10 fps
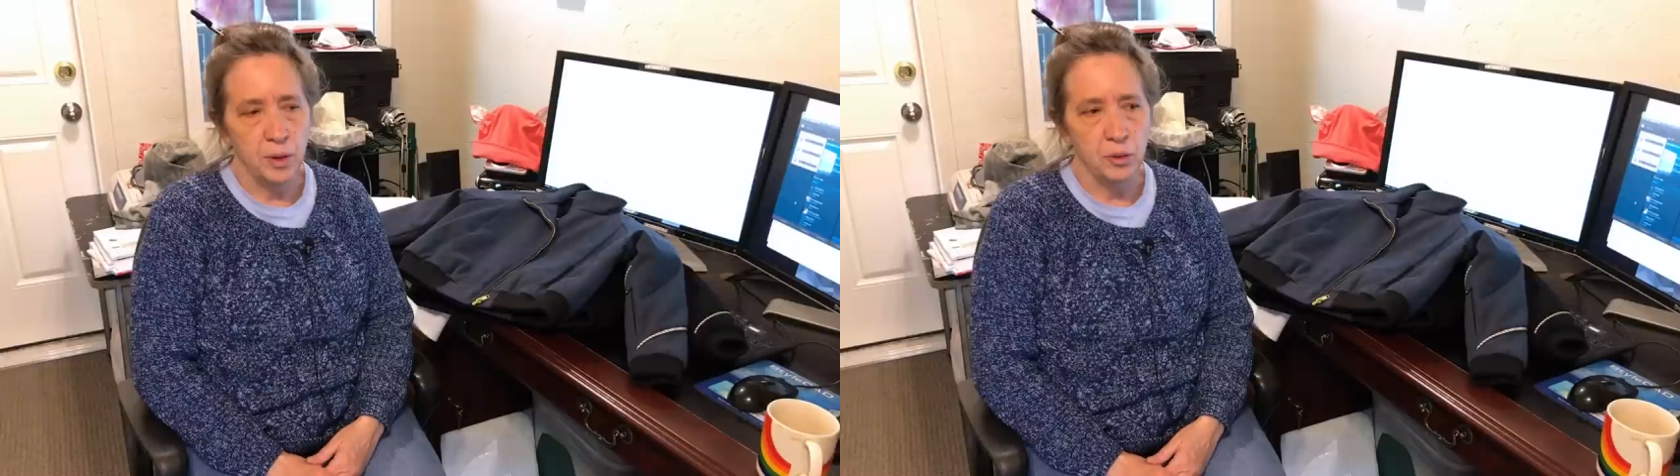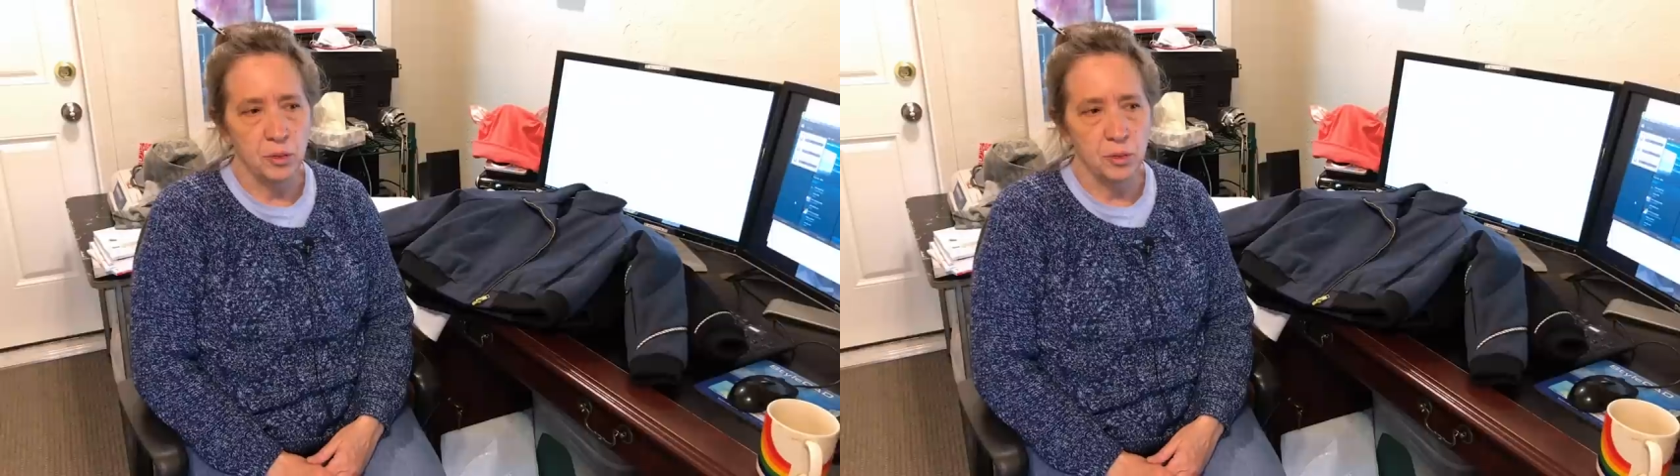
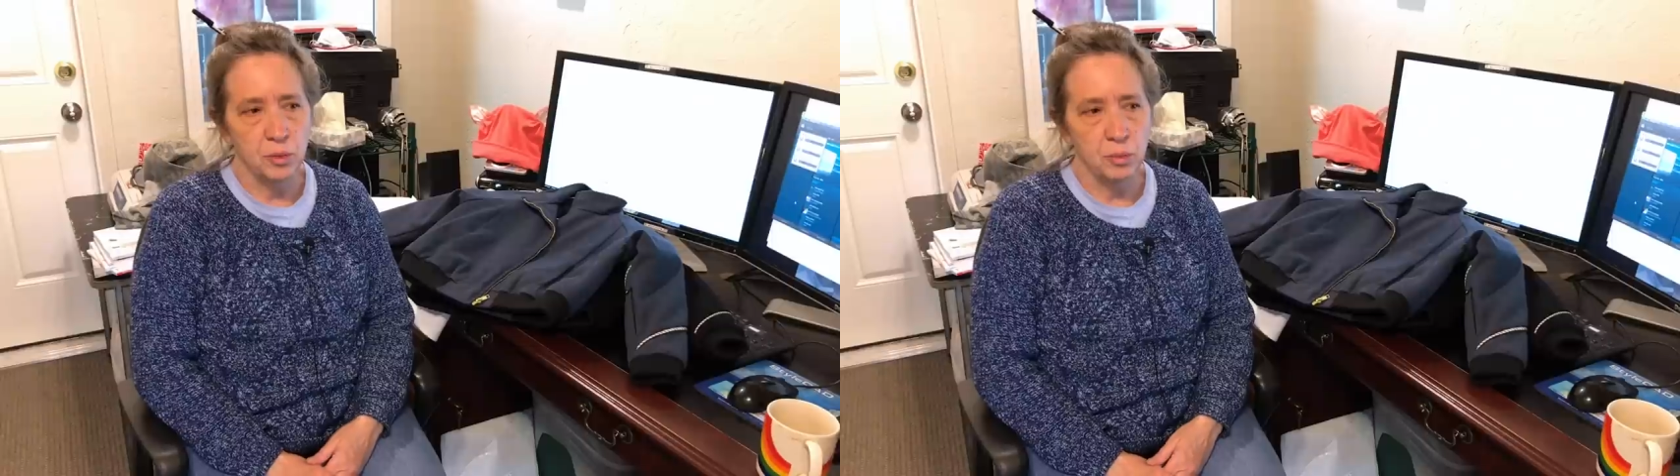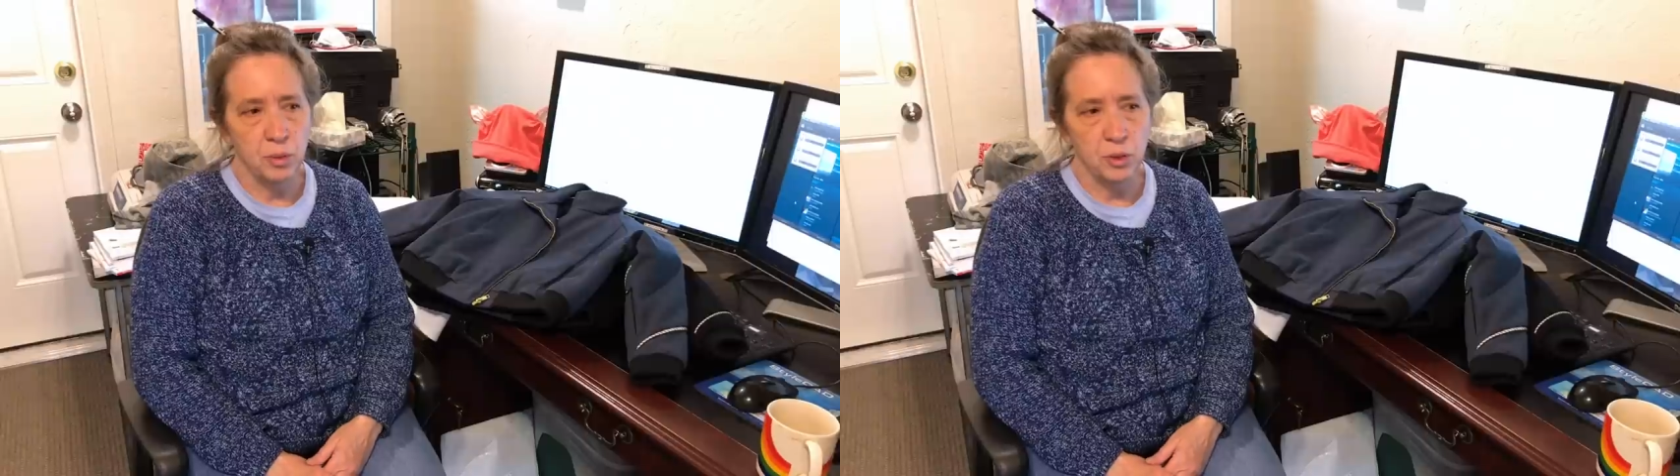
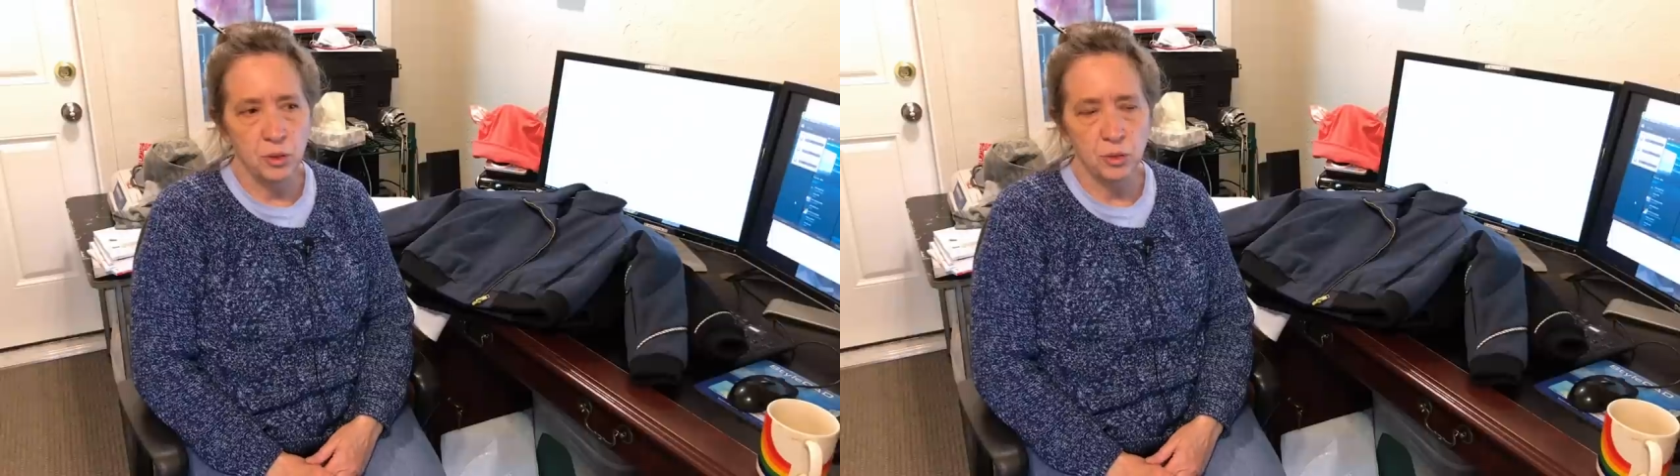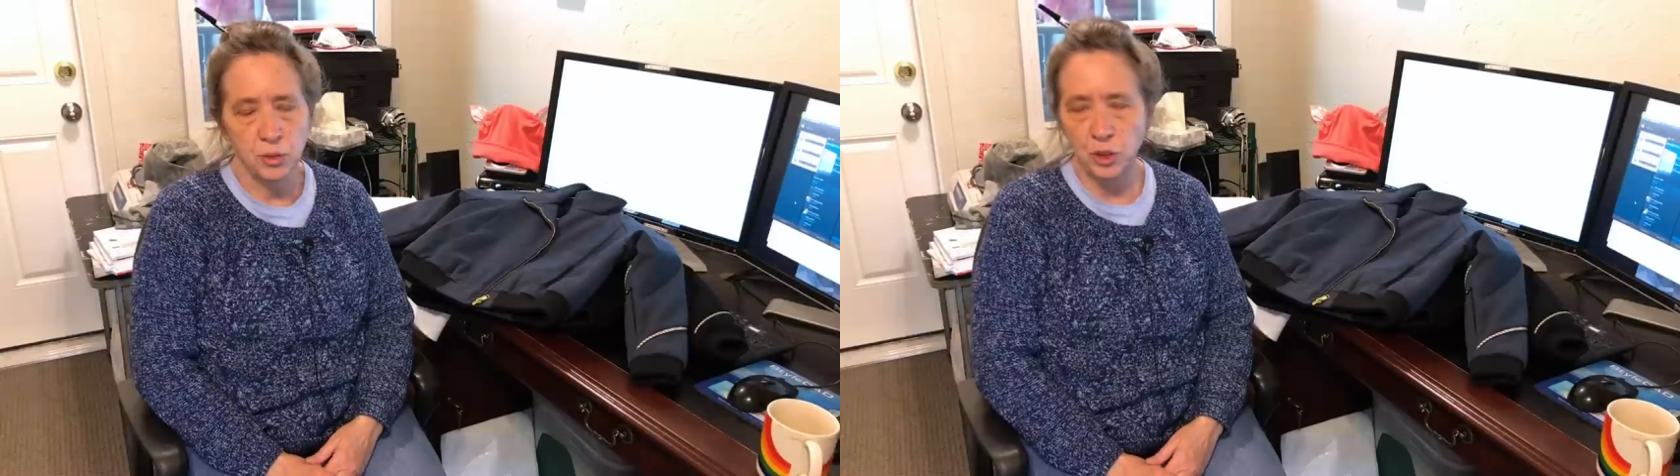it's
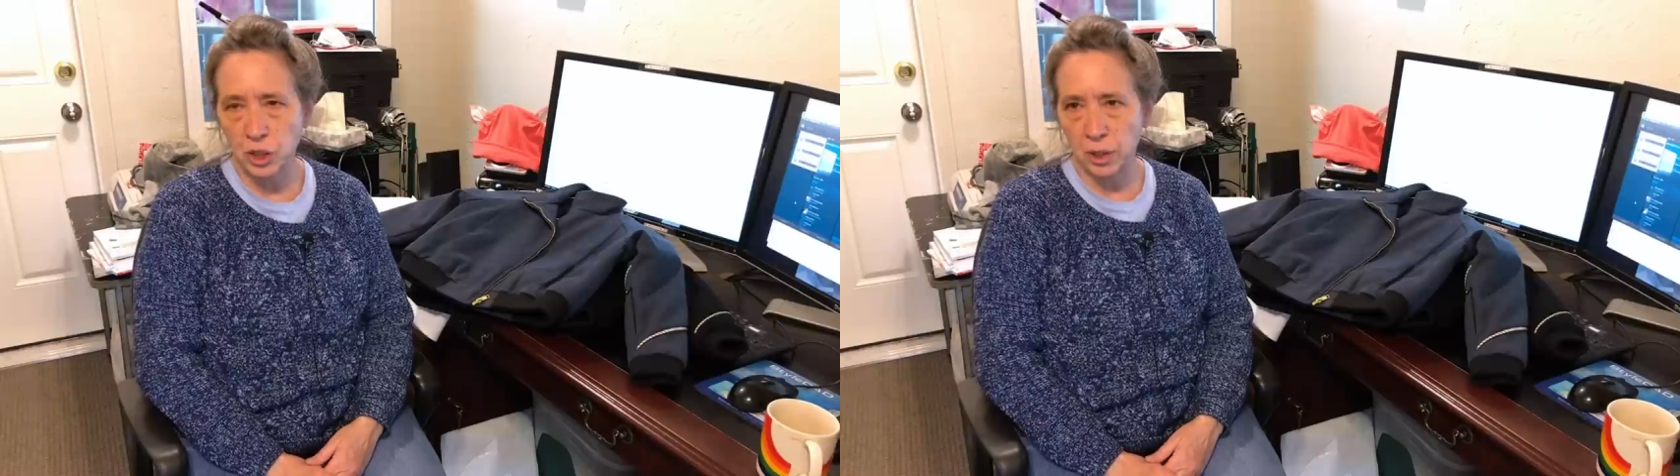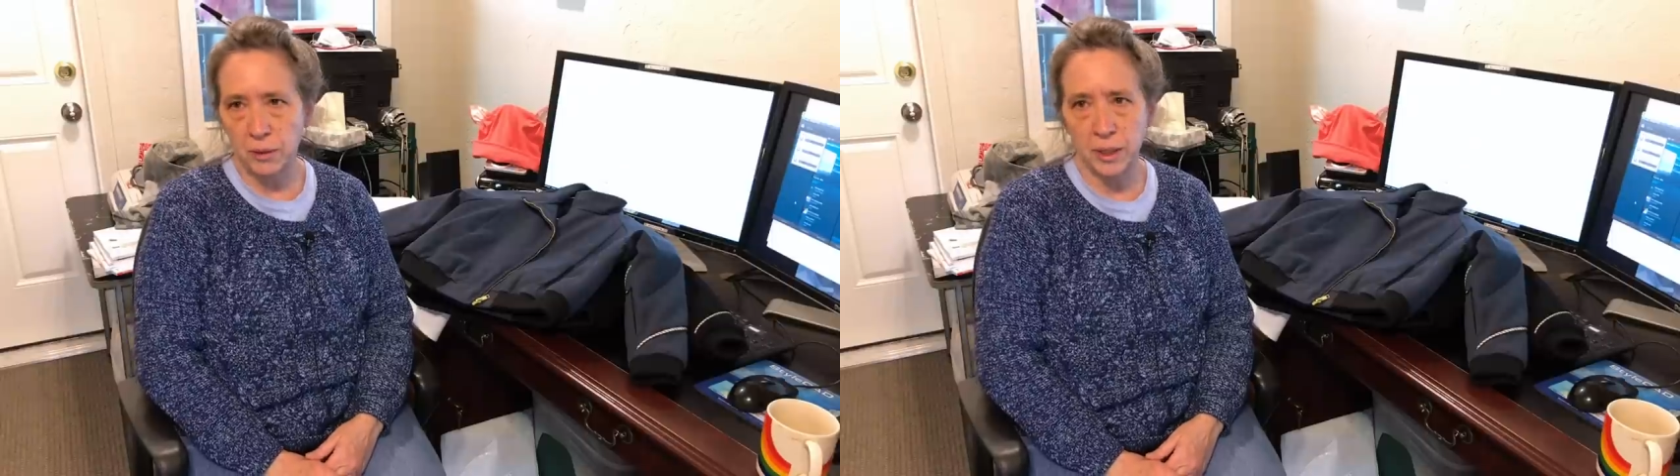it's for
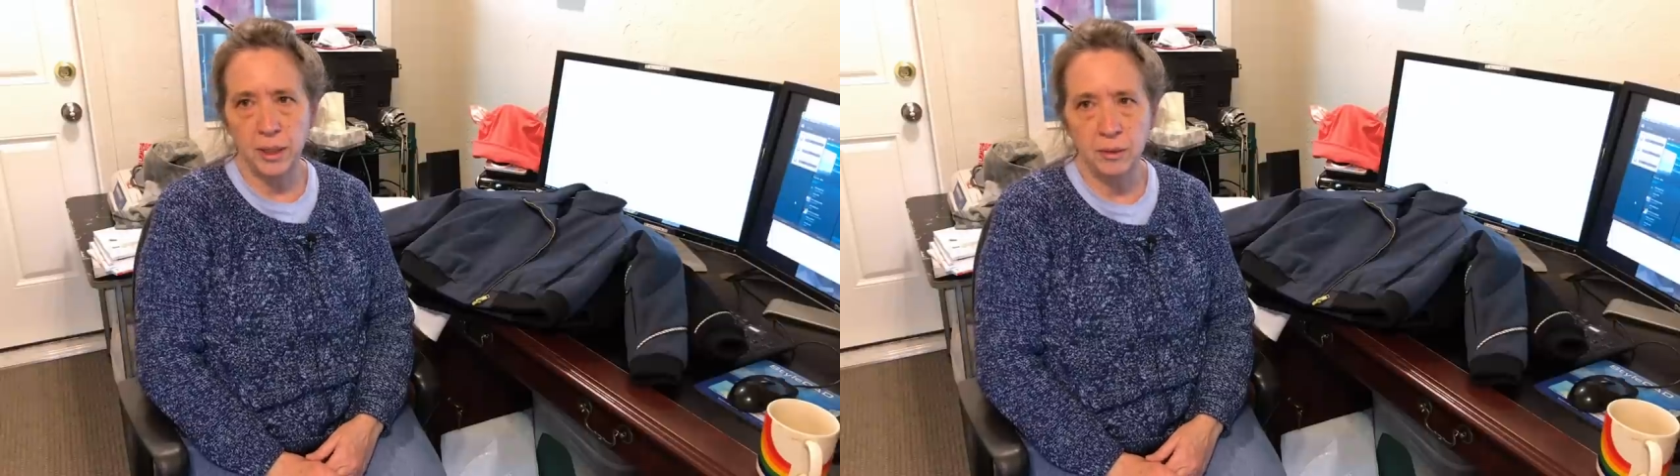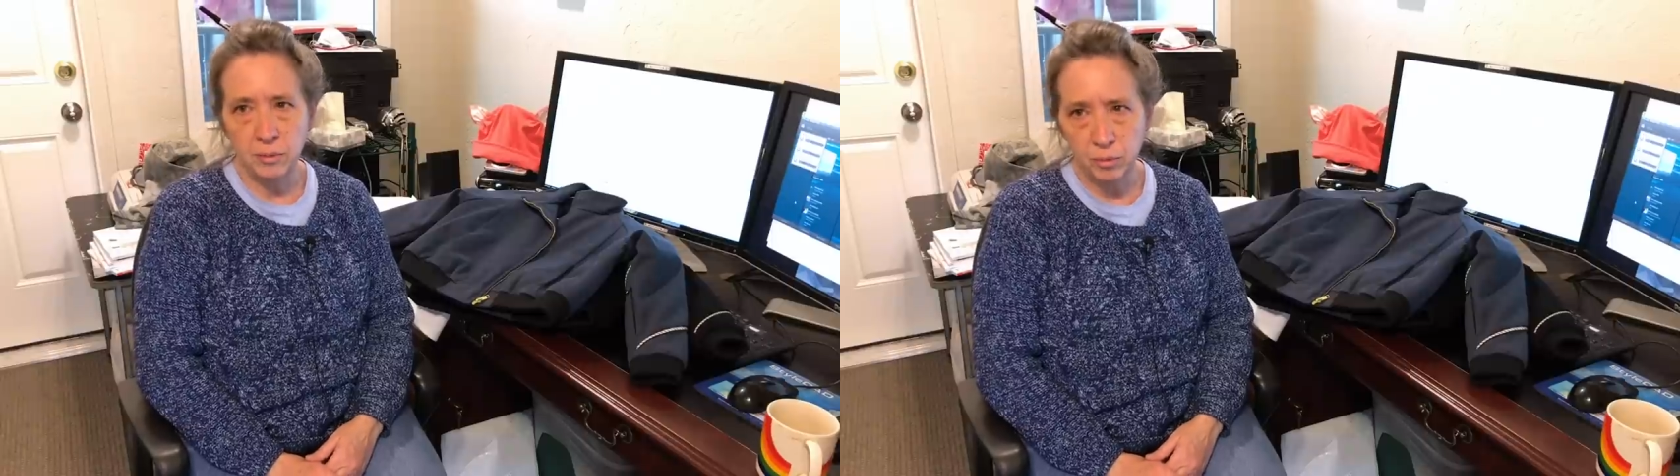
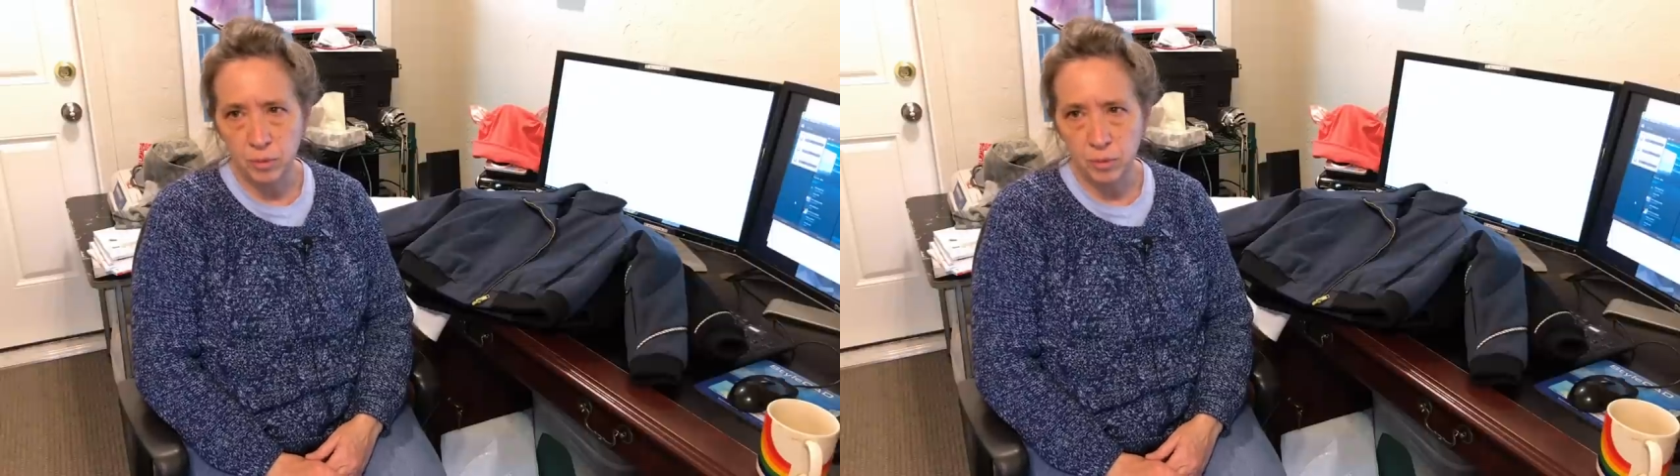charity.